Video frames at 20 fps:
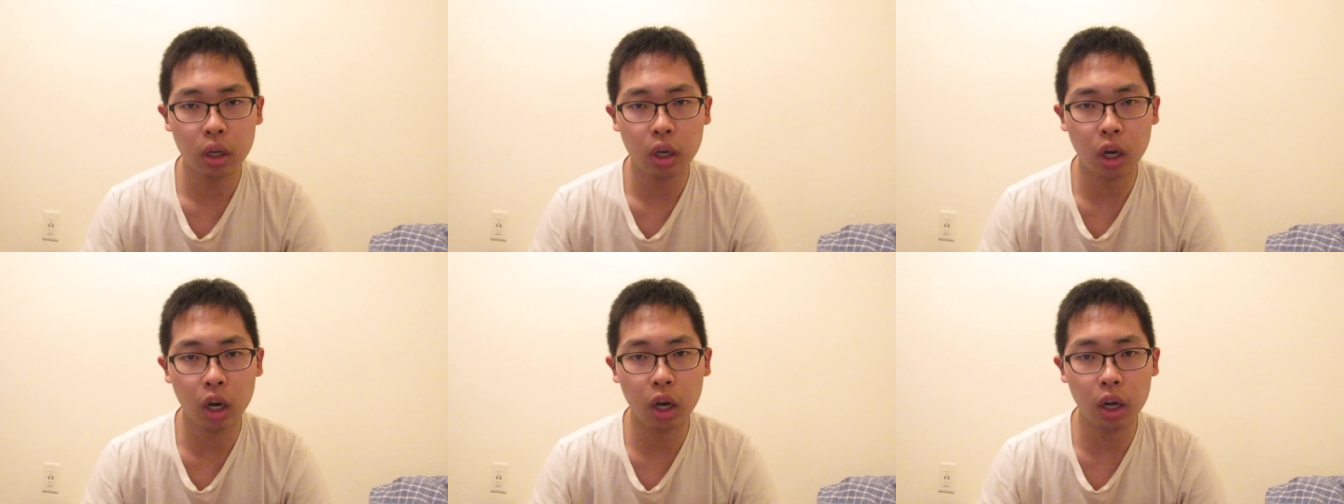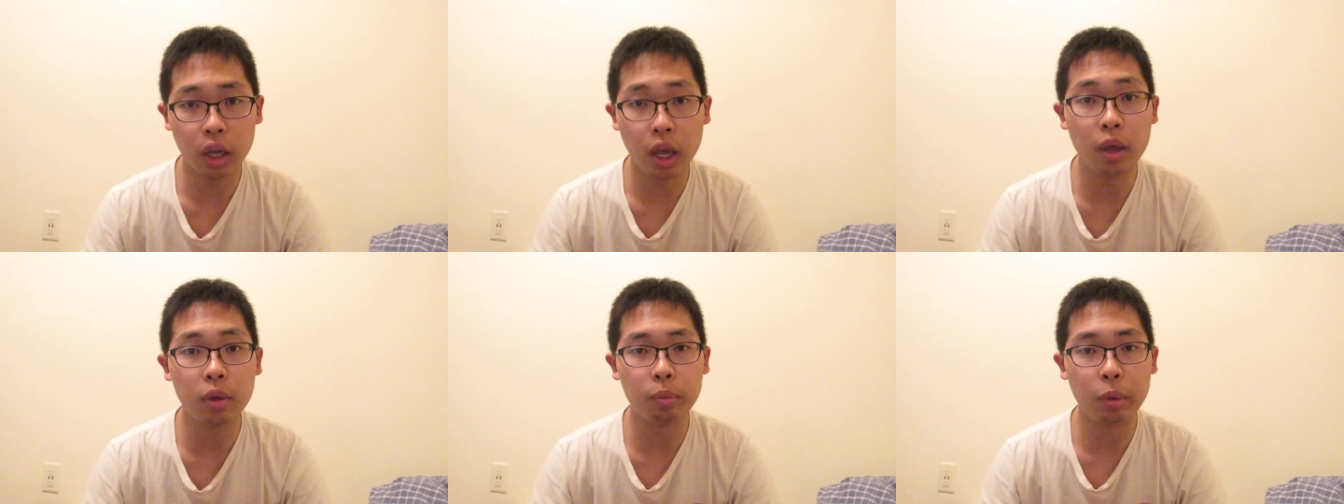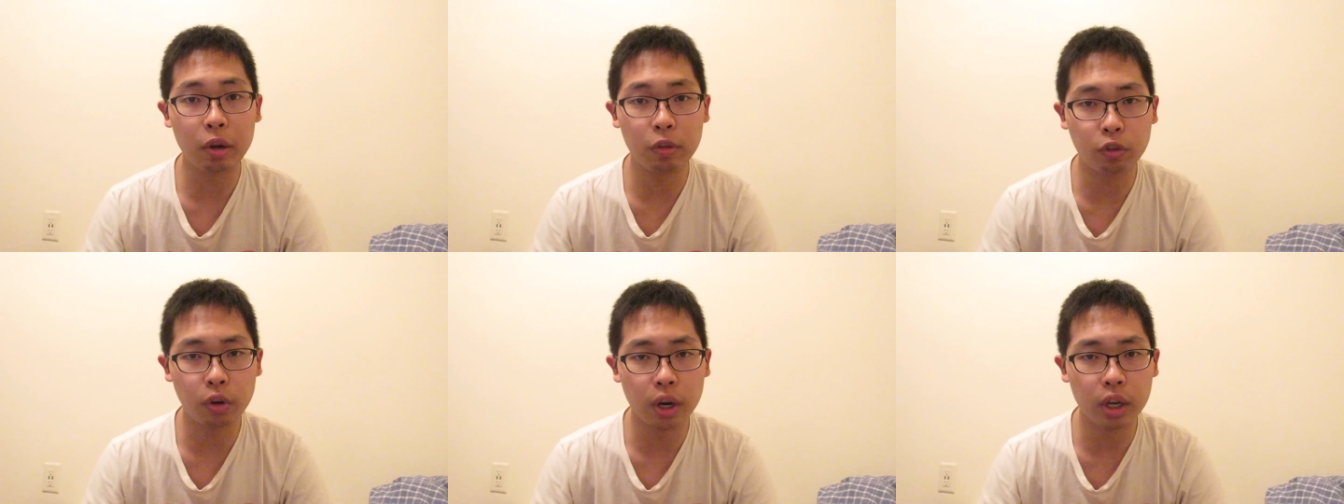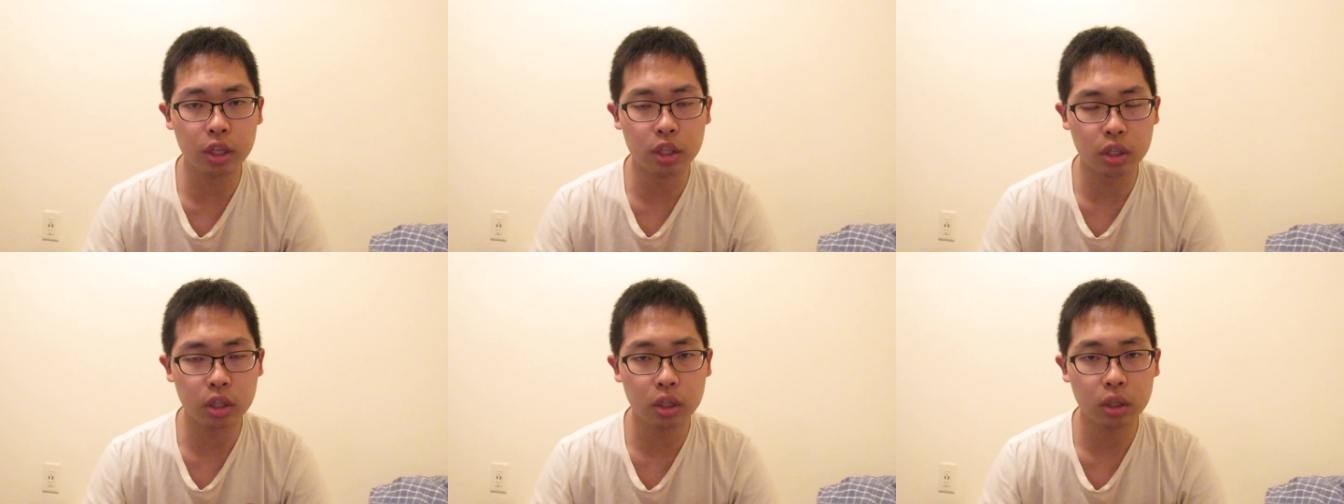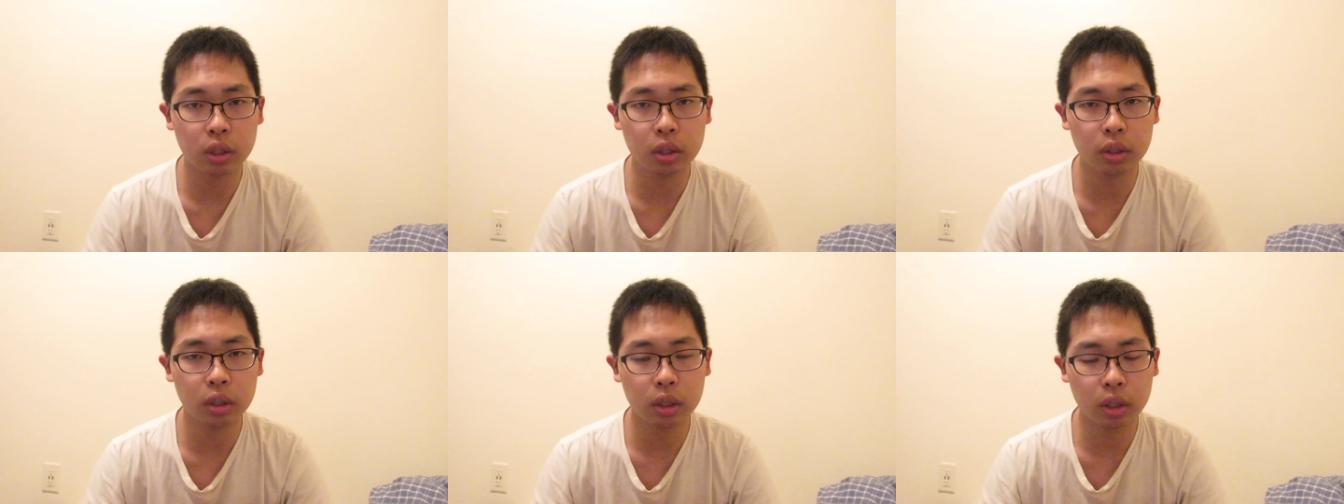uh, and my
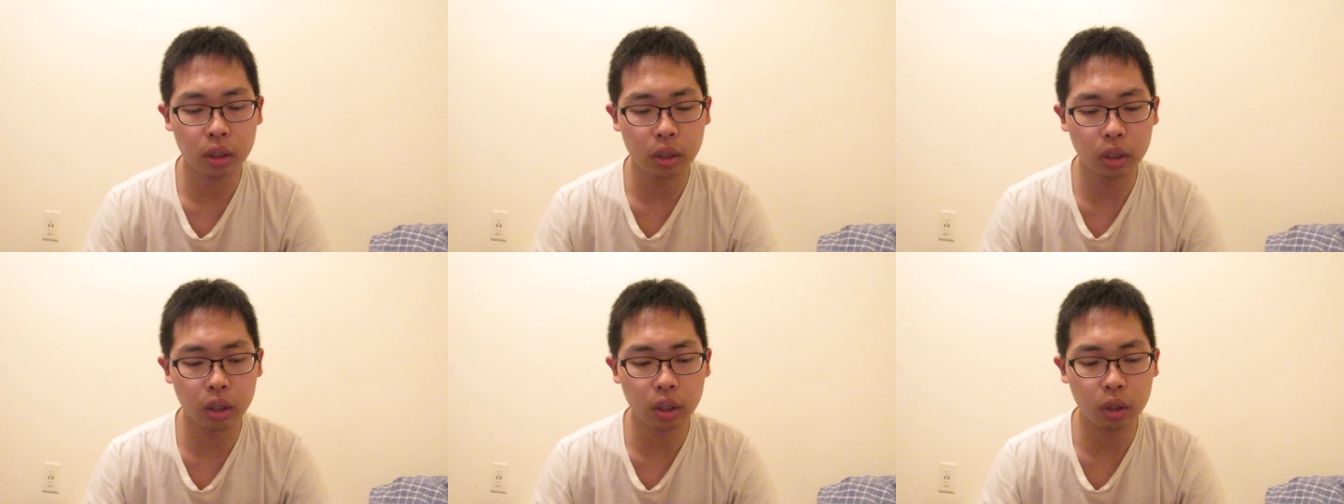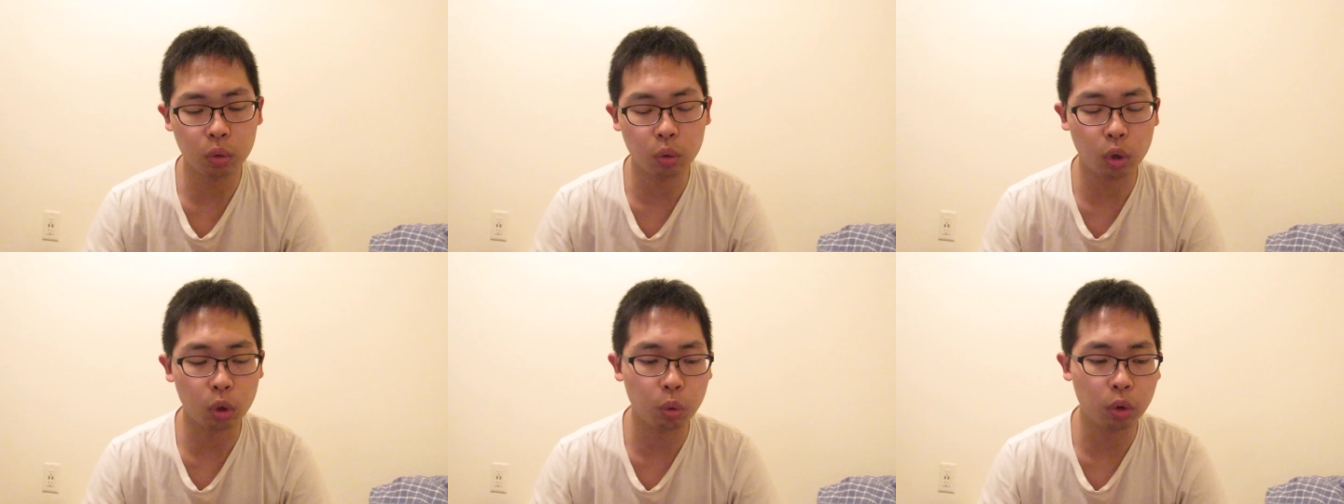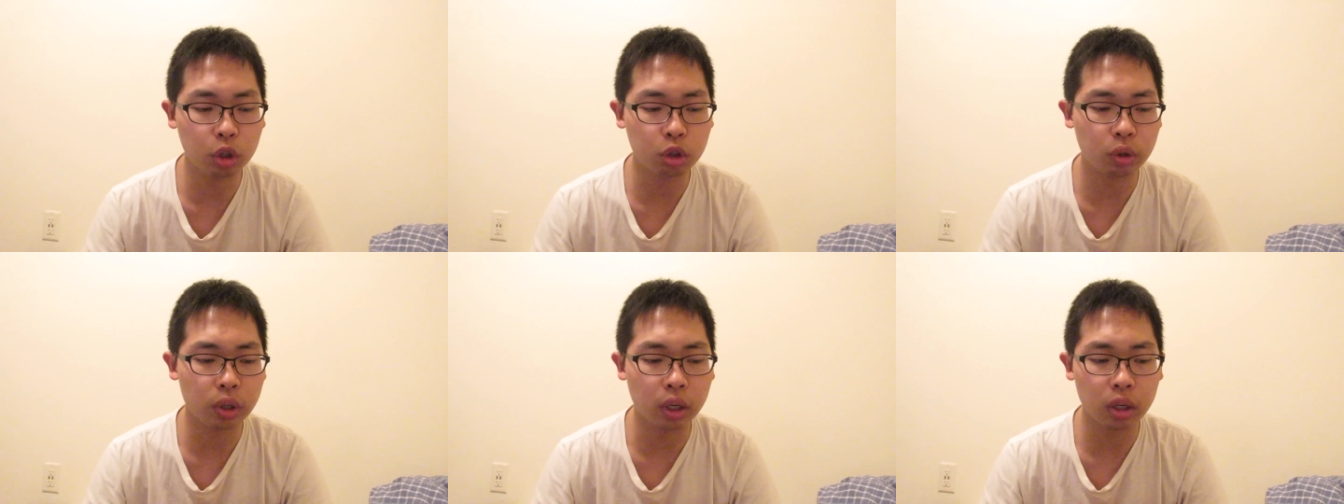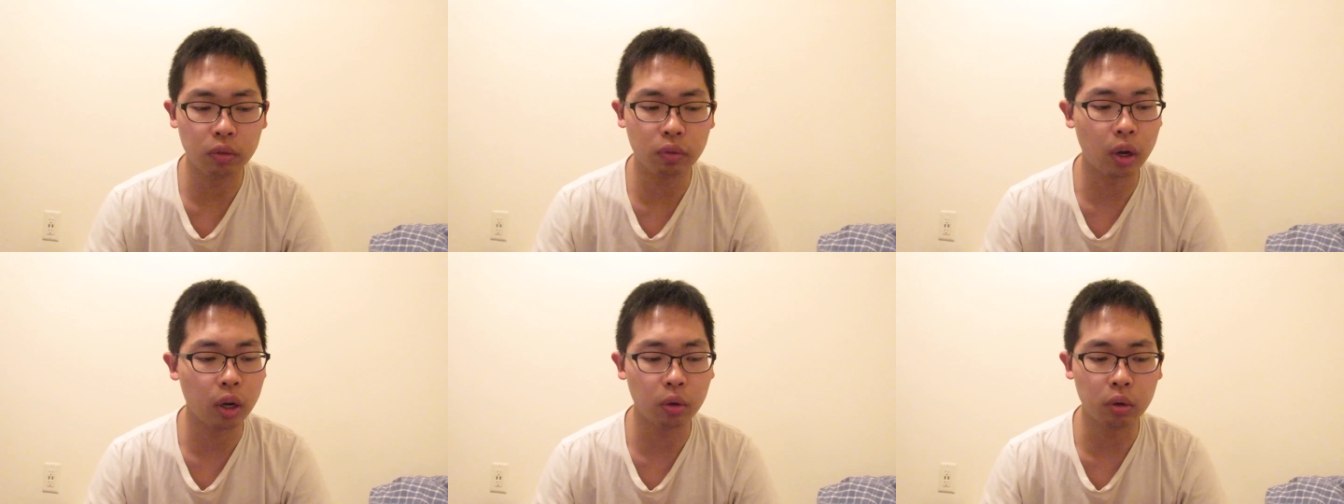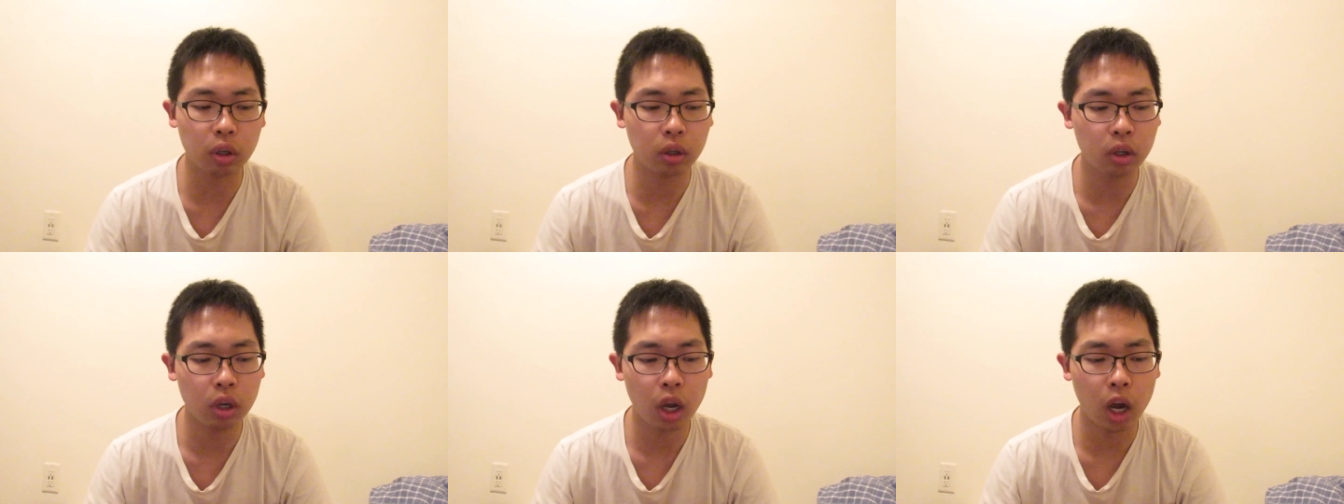friends uh, who are wondering if I,
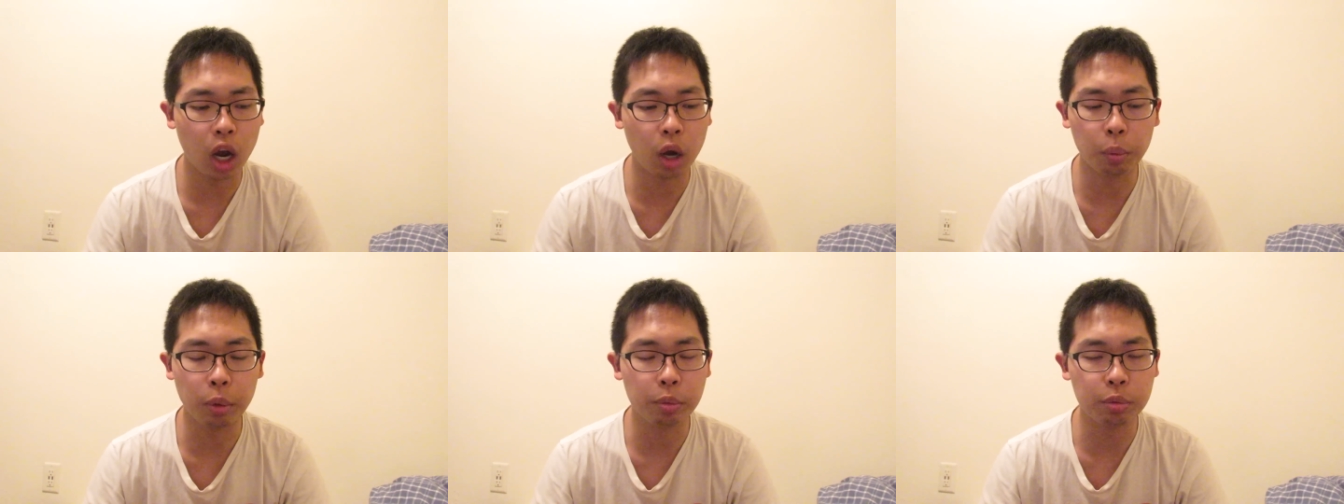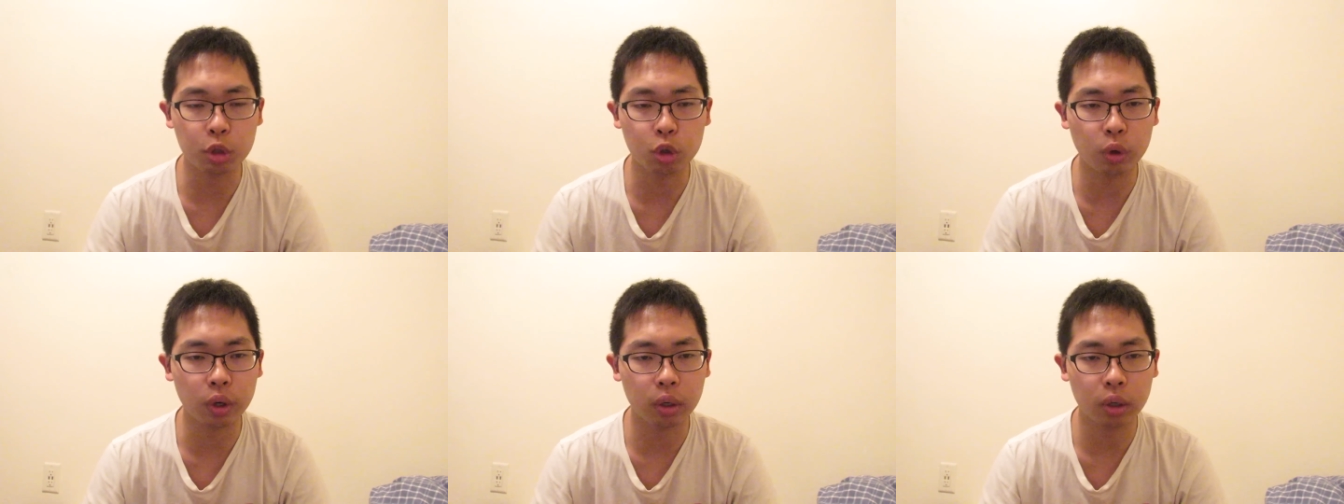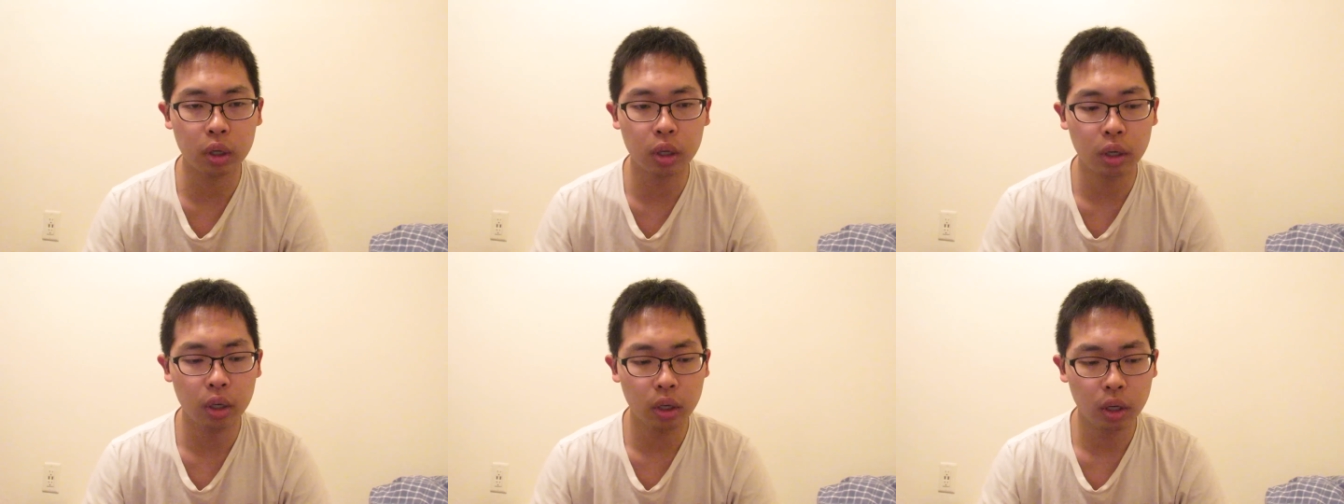how I'm doing,